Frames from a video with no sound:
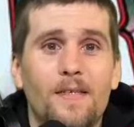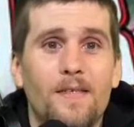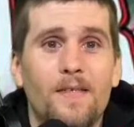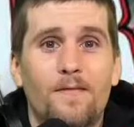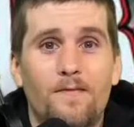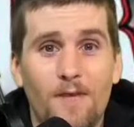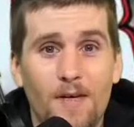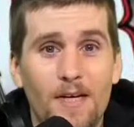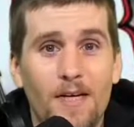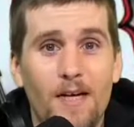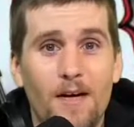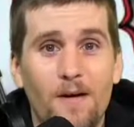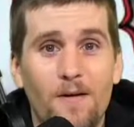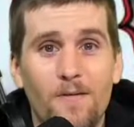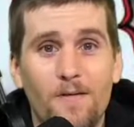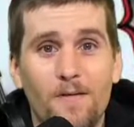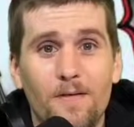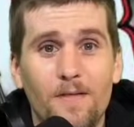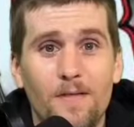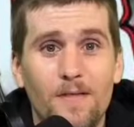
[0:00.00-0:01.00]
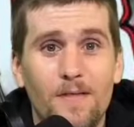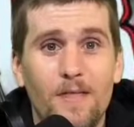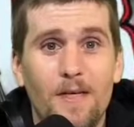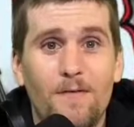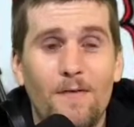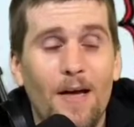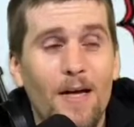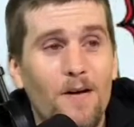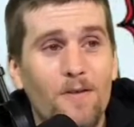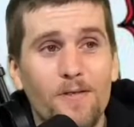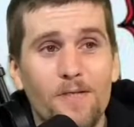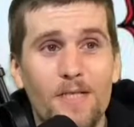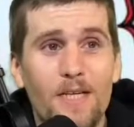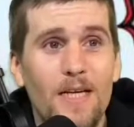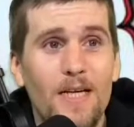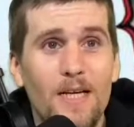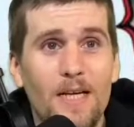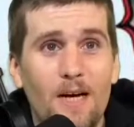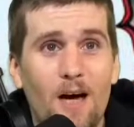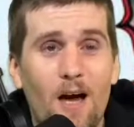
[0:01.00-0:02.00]
video. If I don't see
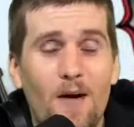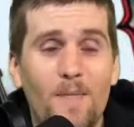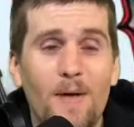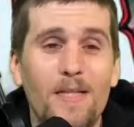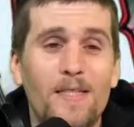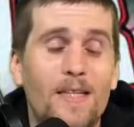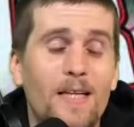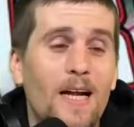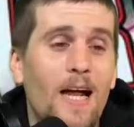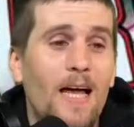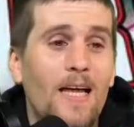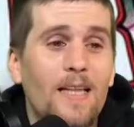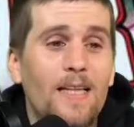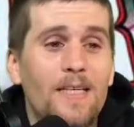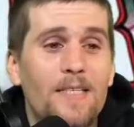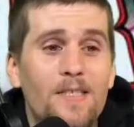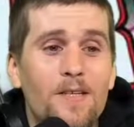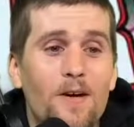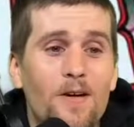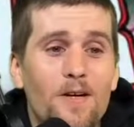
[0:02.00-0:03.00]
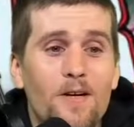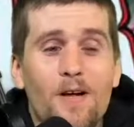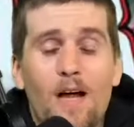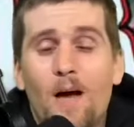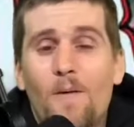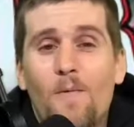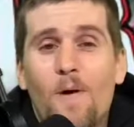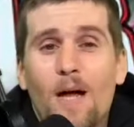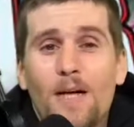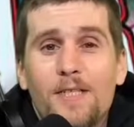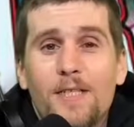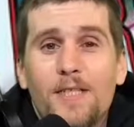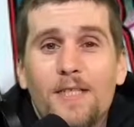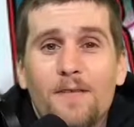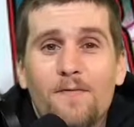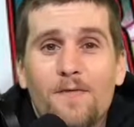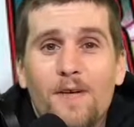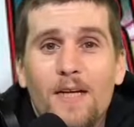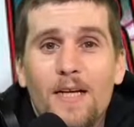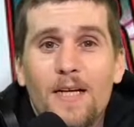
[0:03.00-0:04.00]
any comments, then I at least know you're not watching the
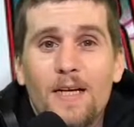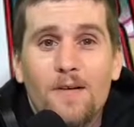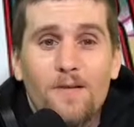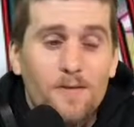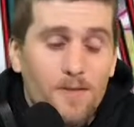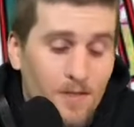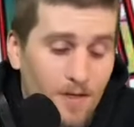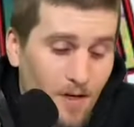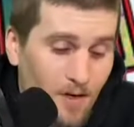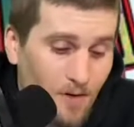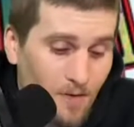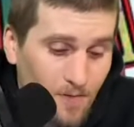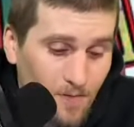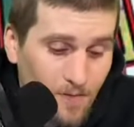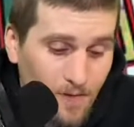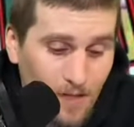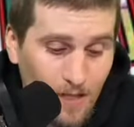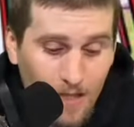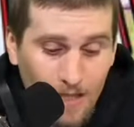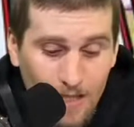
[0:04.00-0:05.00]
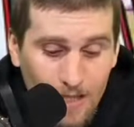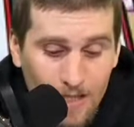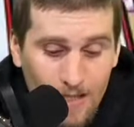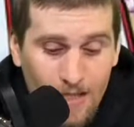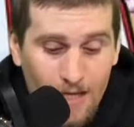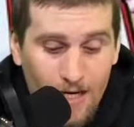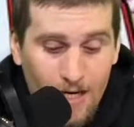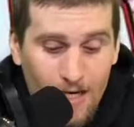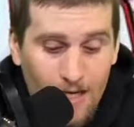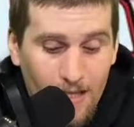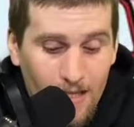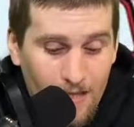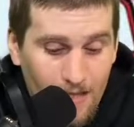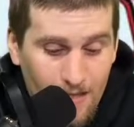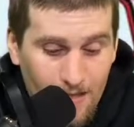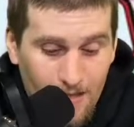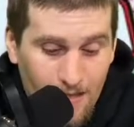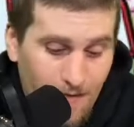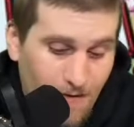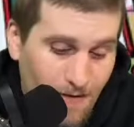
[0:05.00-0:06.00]
video. So
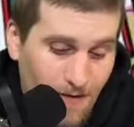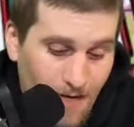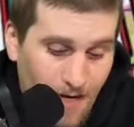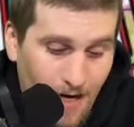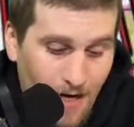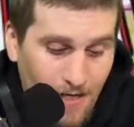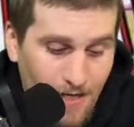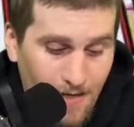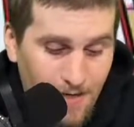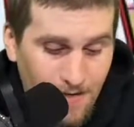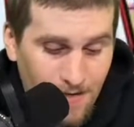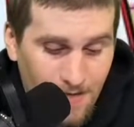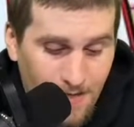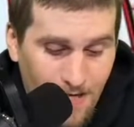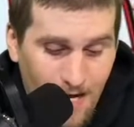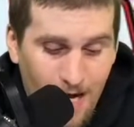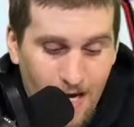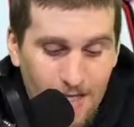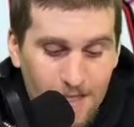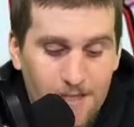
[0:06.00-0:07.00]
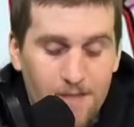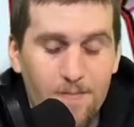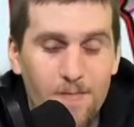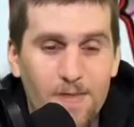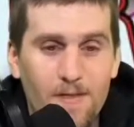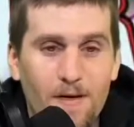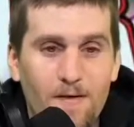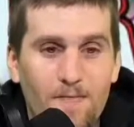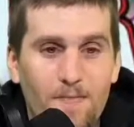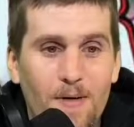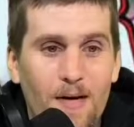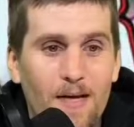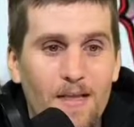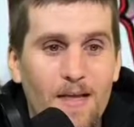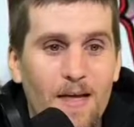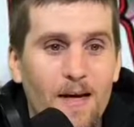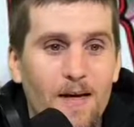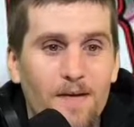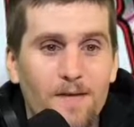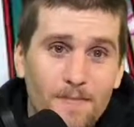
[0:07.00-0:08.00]
then I can gauge some stuff by
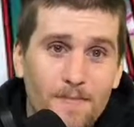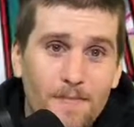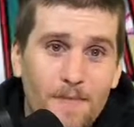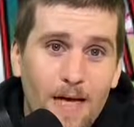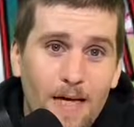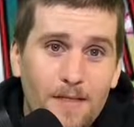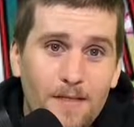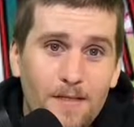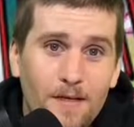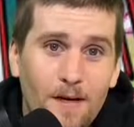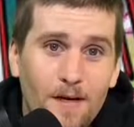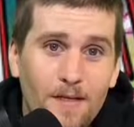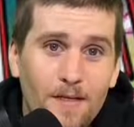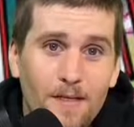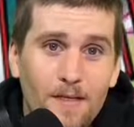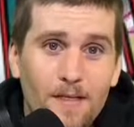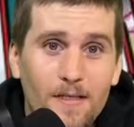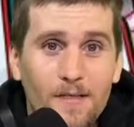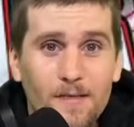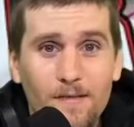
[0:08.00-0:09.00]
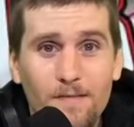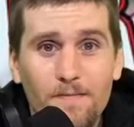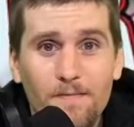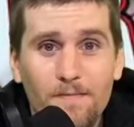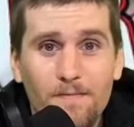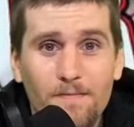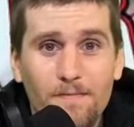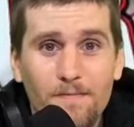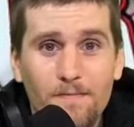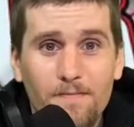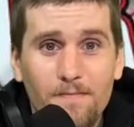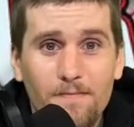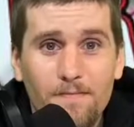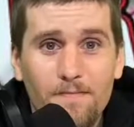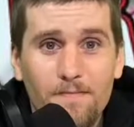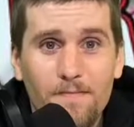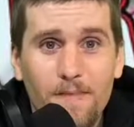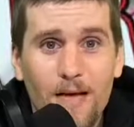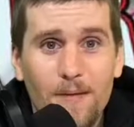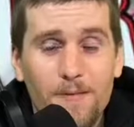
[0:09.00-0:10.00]
there. Next on the
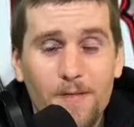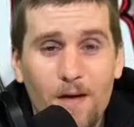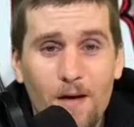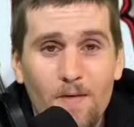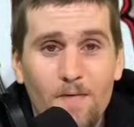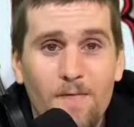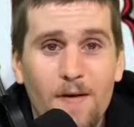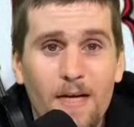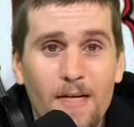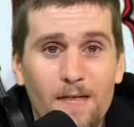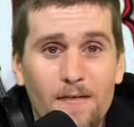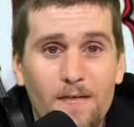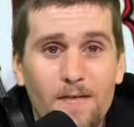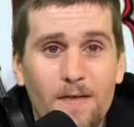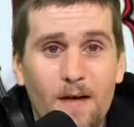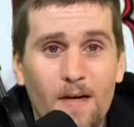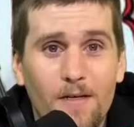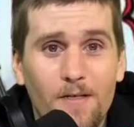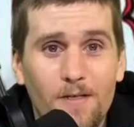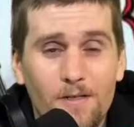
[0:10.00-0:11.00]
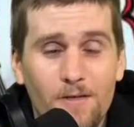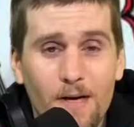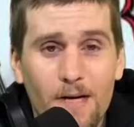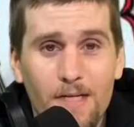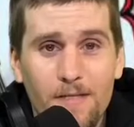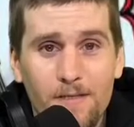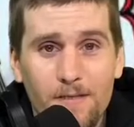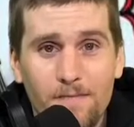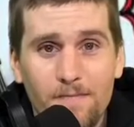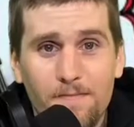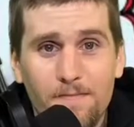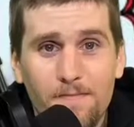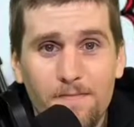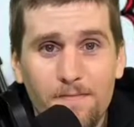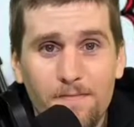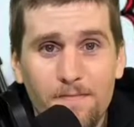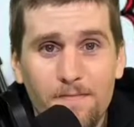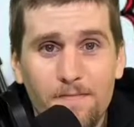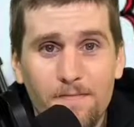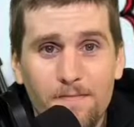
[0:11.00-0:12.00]
Lapsed Comic Fan, Doctor Strange,
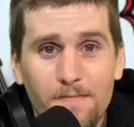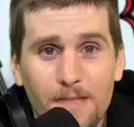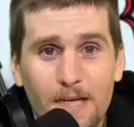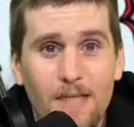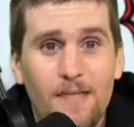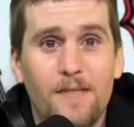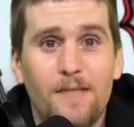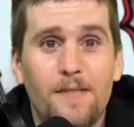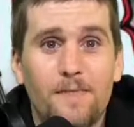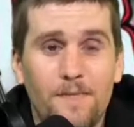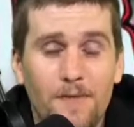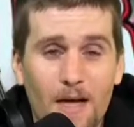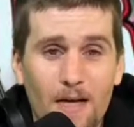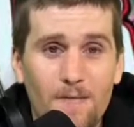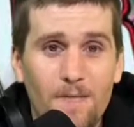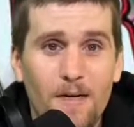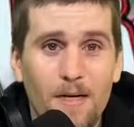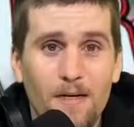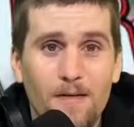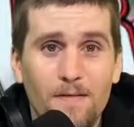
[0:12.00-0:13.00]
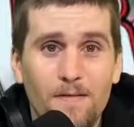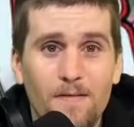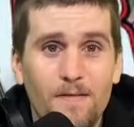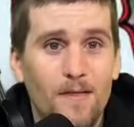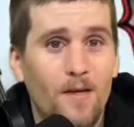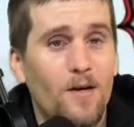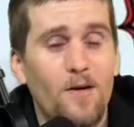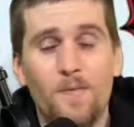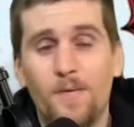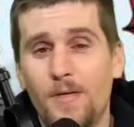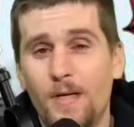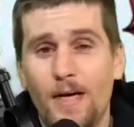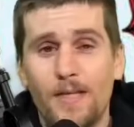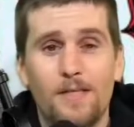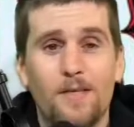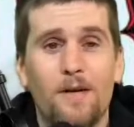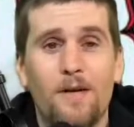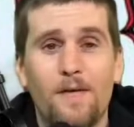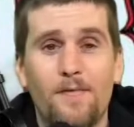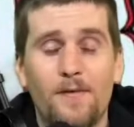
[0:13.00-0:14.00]
Nexus of Nightmare. I hope you guys
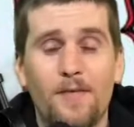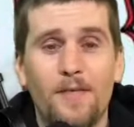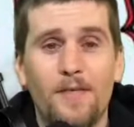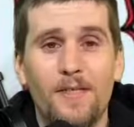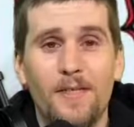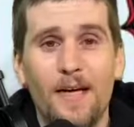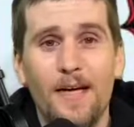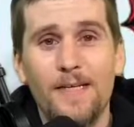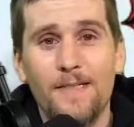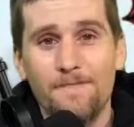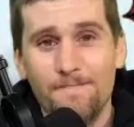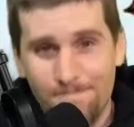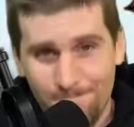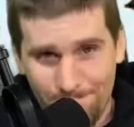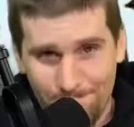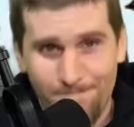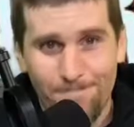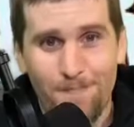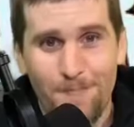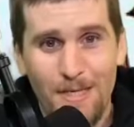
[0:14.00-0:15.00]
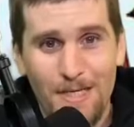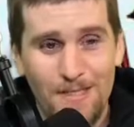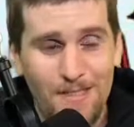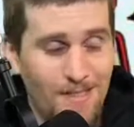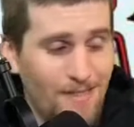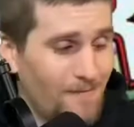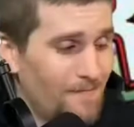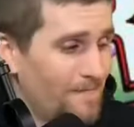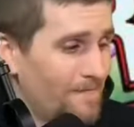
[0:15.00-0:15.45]
all have a good night. Peace.